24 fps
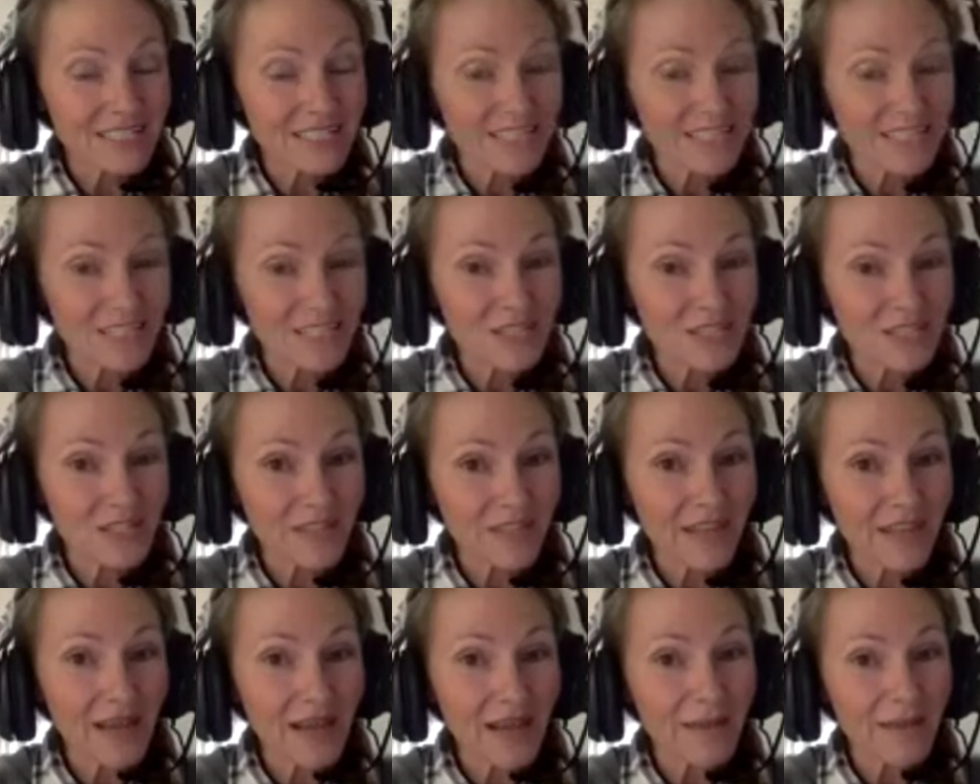
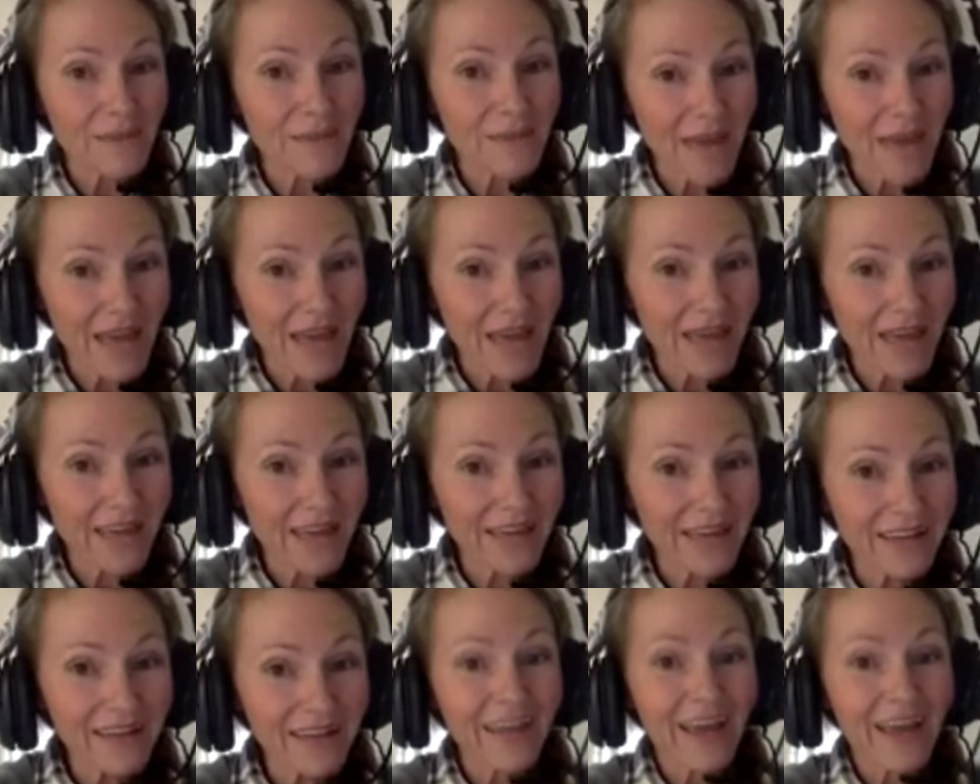decision that I
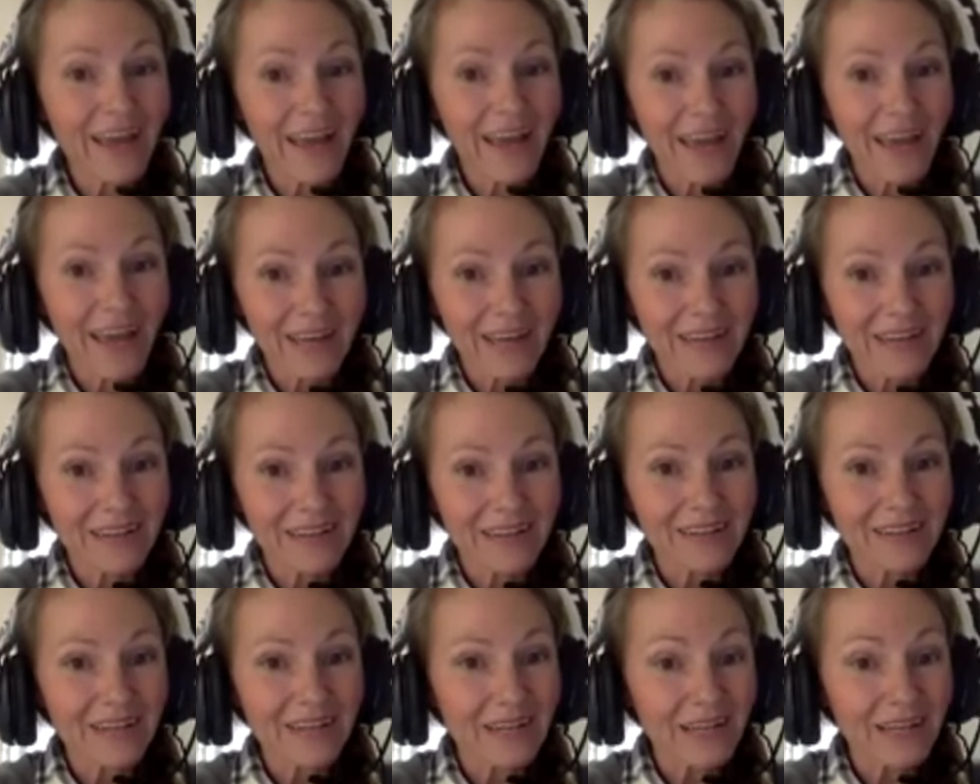made,
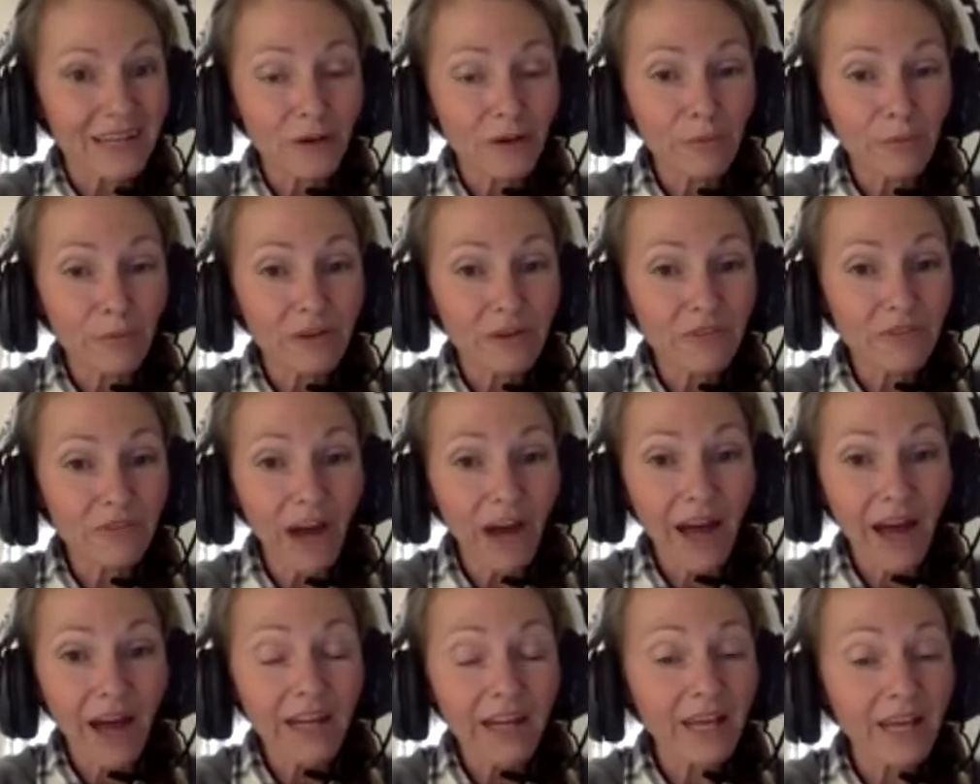and it'll be
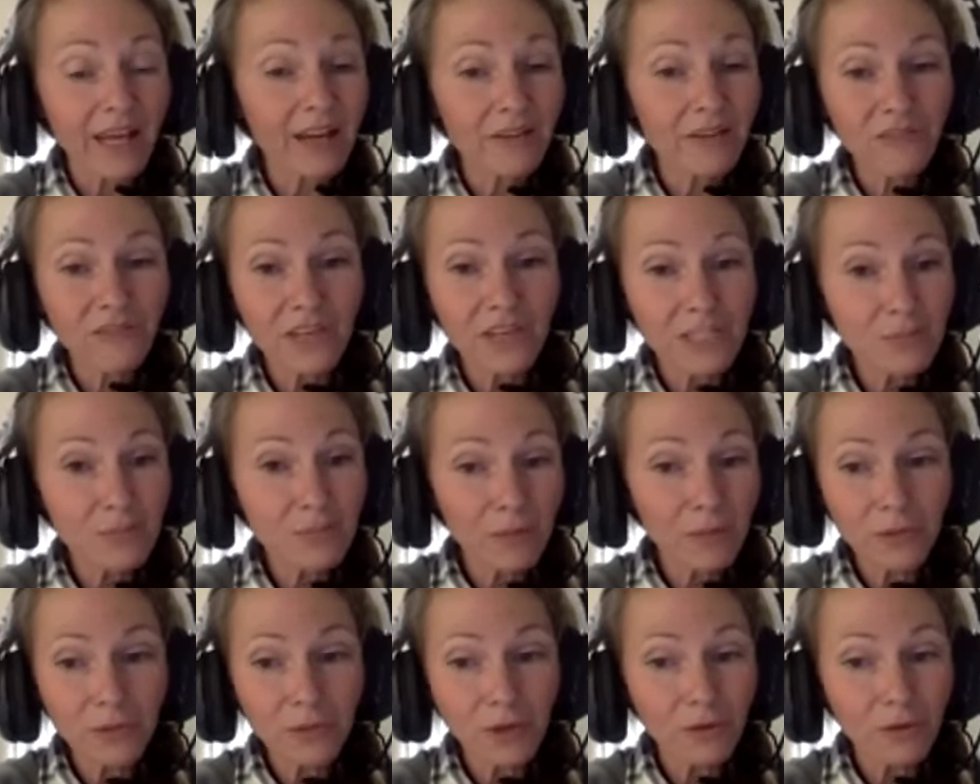fine. And if these
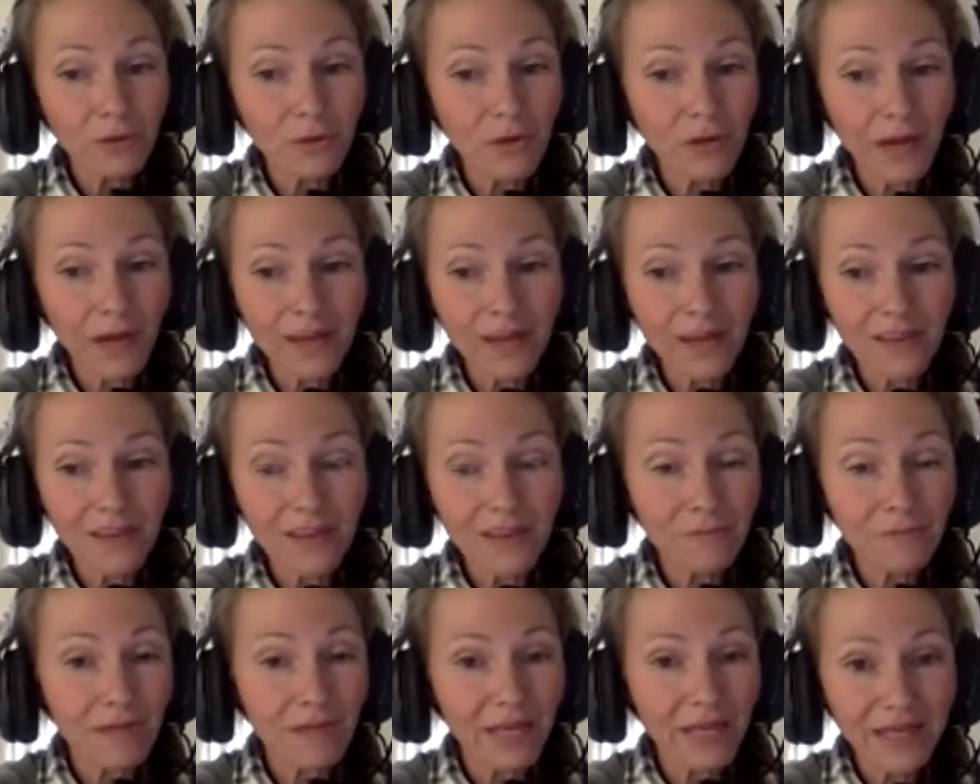people don't like the
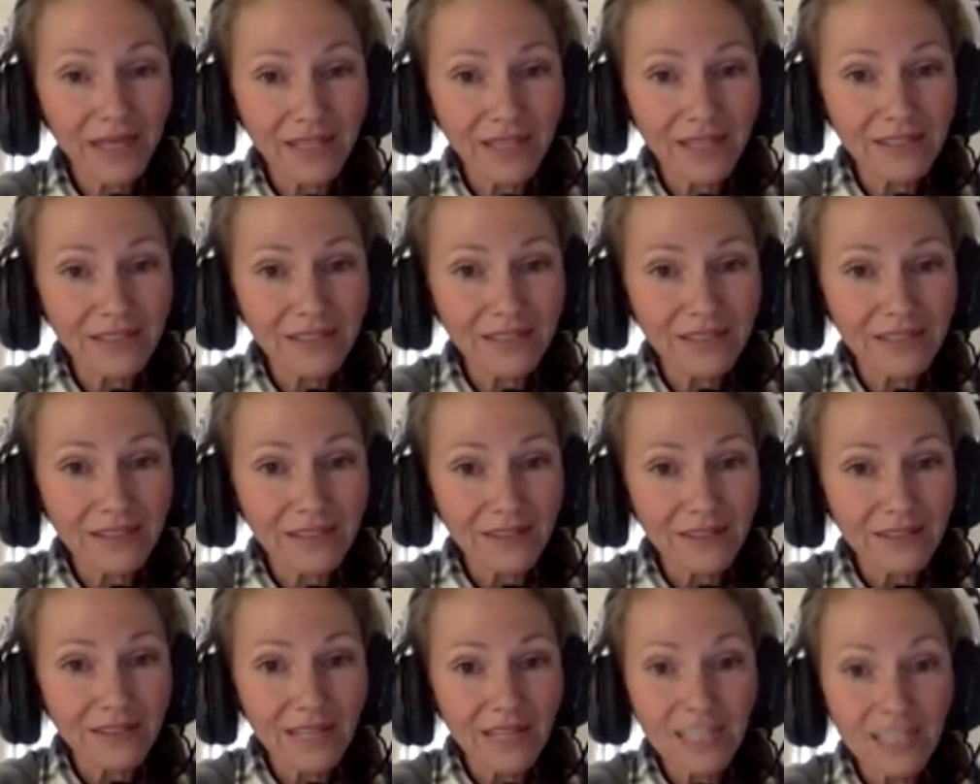meat,
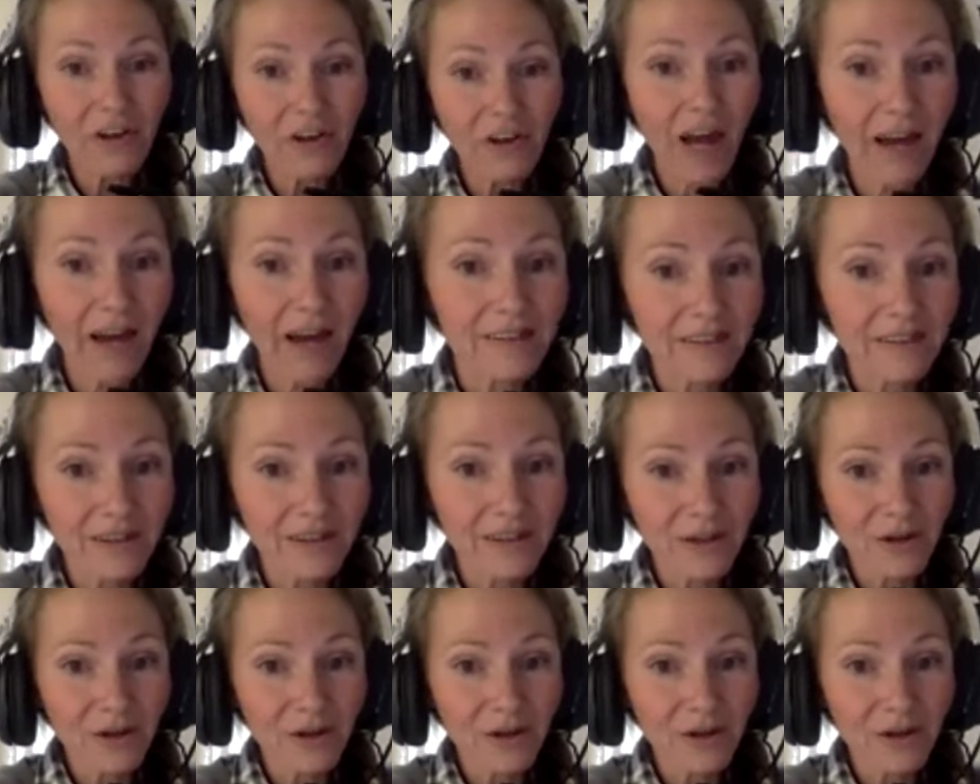it's fine.